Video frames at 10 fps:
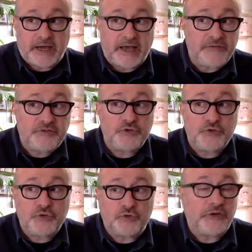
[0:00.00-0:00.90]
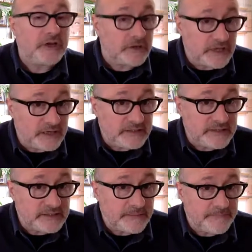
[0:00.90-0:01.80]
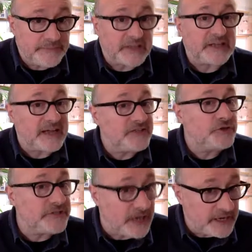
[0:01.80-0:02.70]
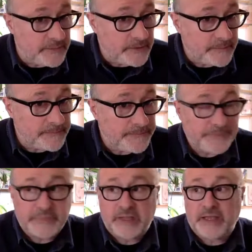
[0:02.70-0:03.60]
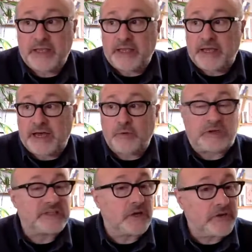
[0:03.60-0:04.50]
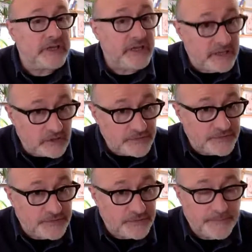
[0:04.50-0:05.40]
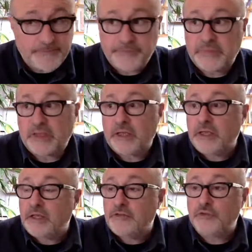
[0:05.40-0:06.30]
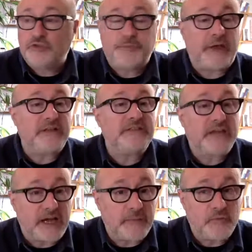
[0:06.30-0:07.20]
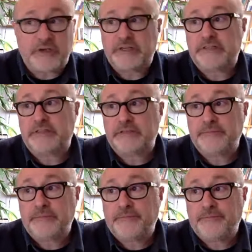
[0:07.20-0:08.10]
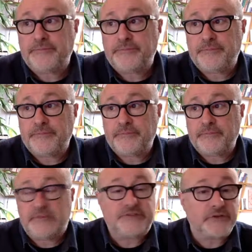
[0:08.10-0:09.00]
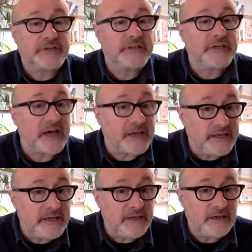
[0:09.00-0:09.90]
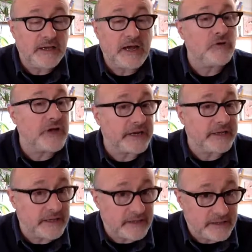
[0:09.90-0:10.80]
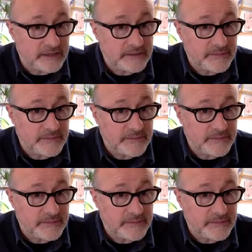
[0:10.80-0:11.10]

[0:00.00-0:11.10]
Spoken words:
I have to recognize that at the time, I was lucky enough to spend time with Mr. Kari Laukarinen.